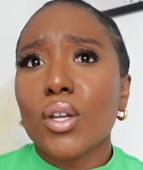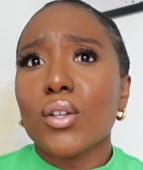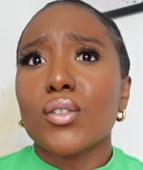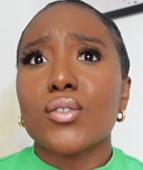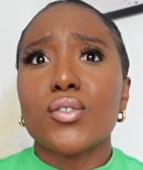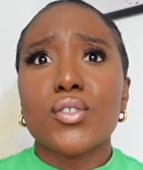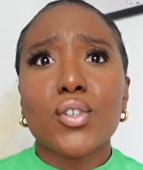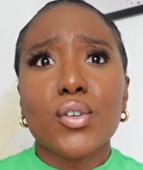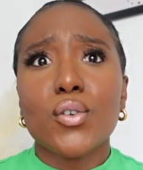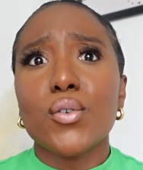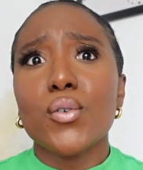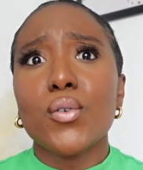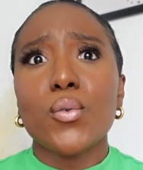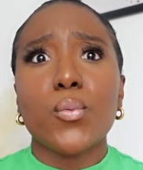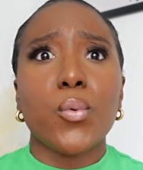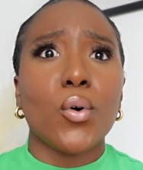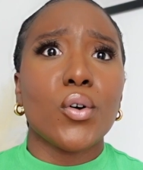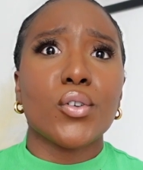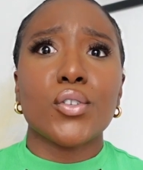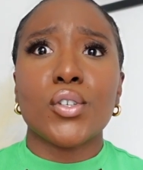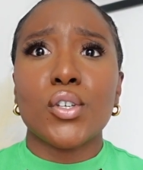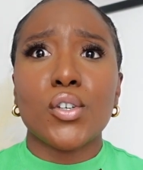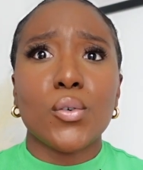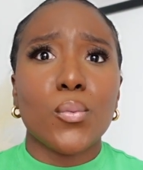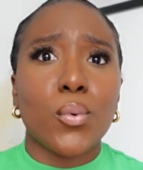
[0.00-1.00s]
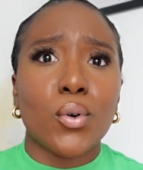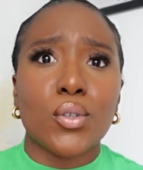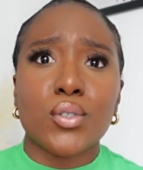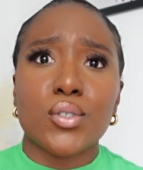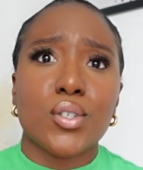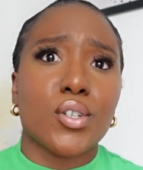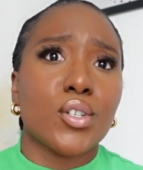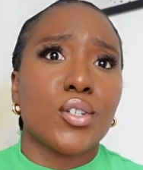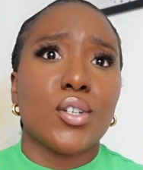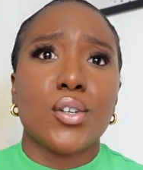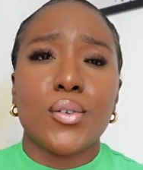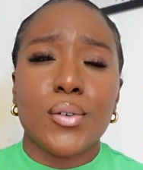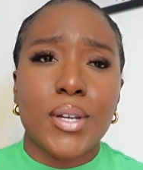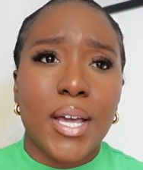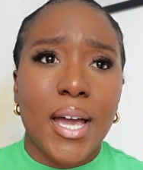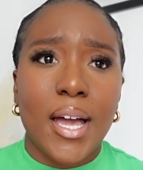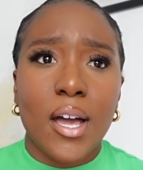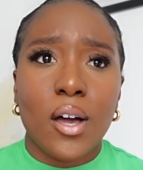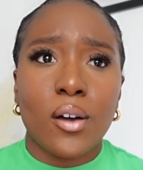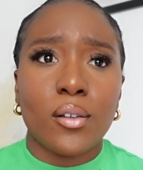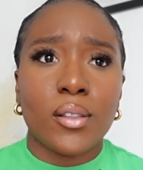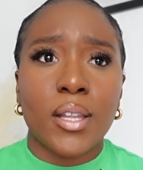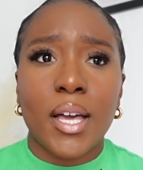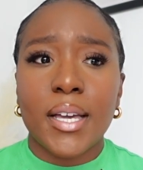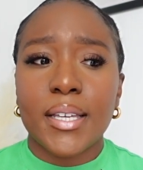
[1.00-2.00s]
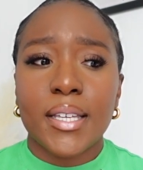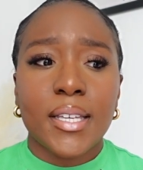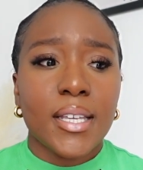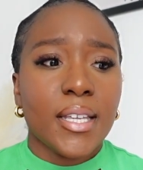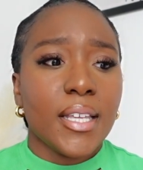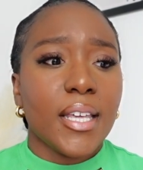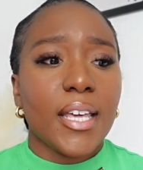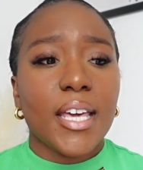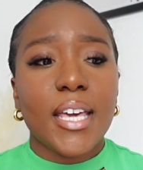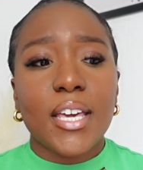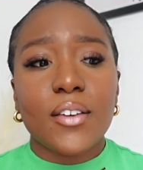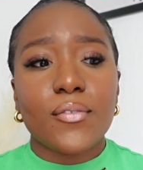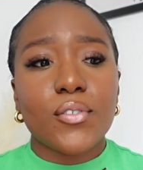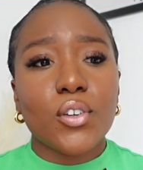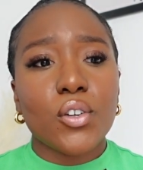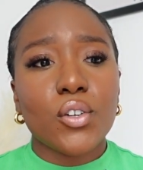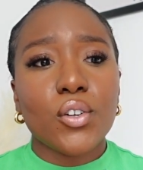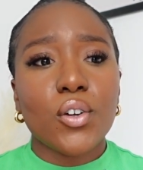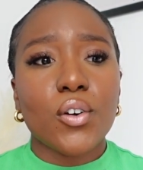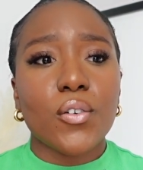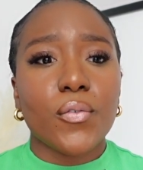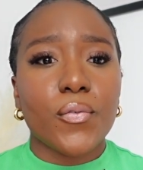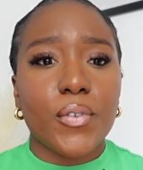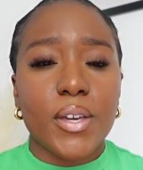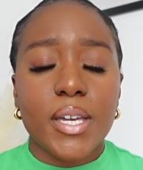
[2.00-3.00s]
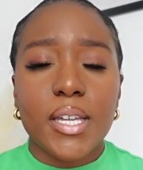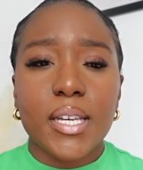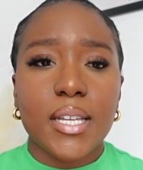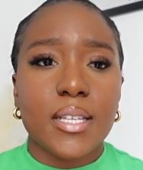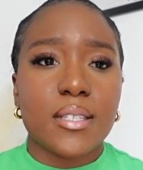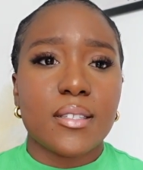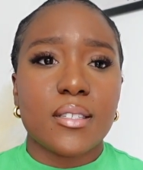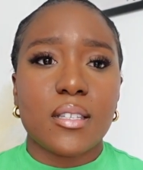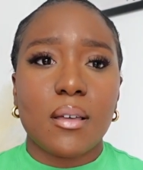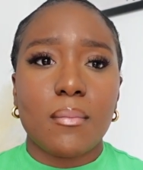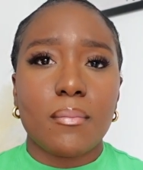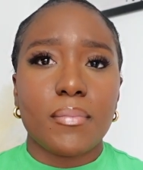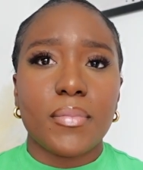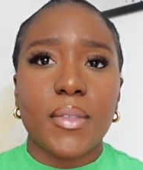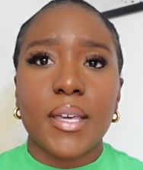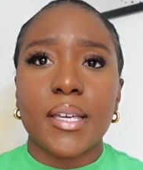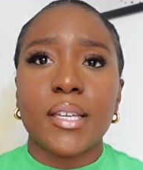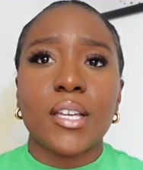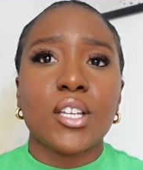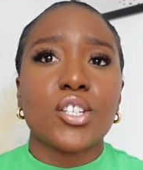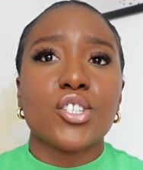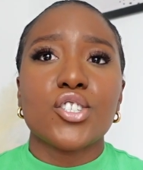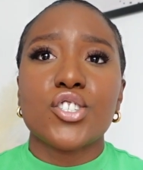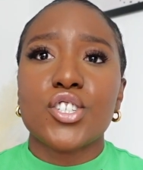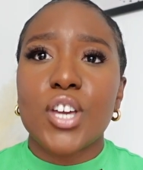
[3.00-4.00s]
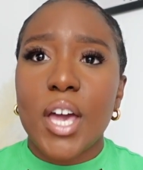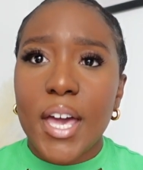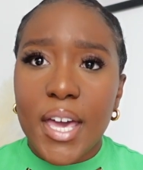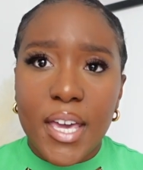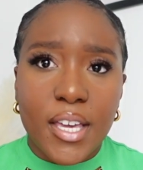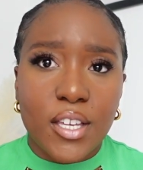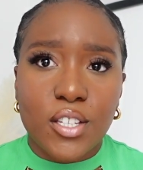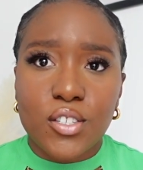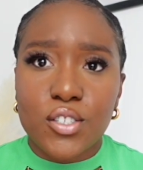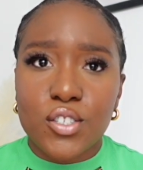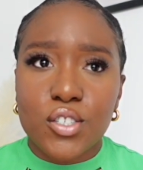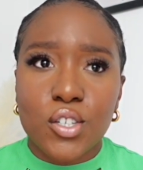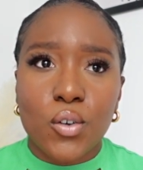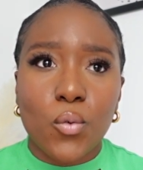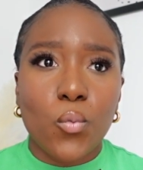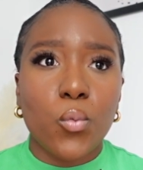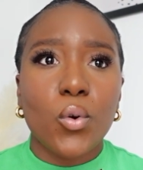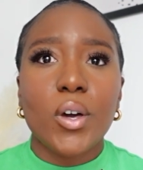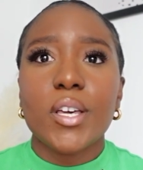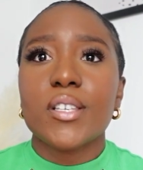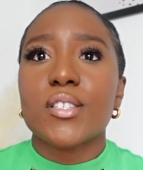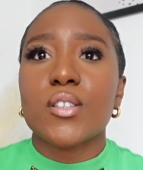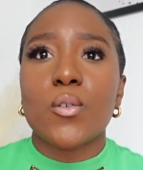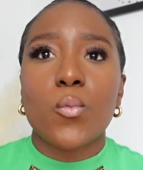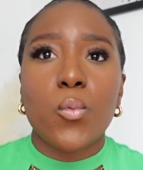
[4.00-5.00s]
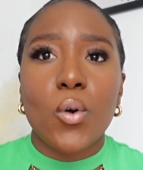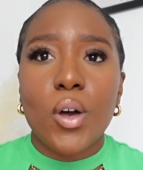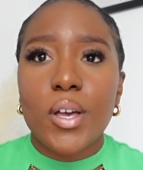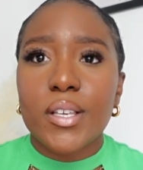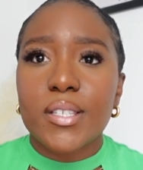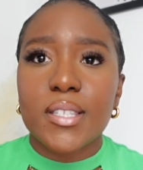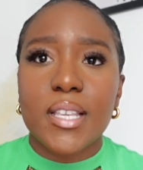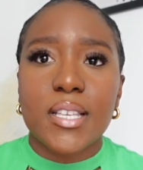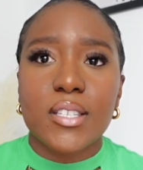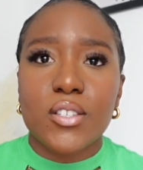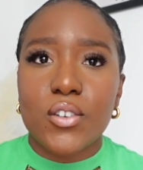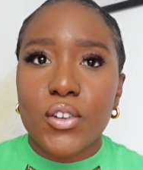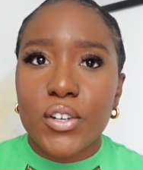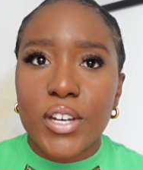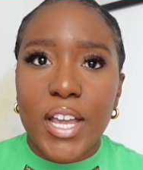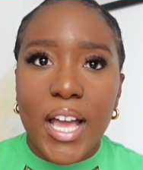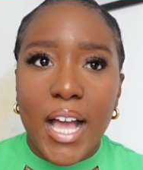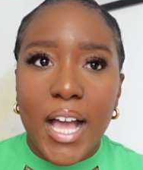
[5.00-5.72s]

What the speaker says: do what you want to do now. If you're not feeling something, change. What is the worst that's going to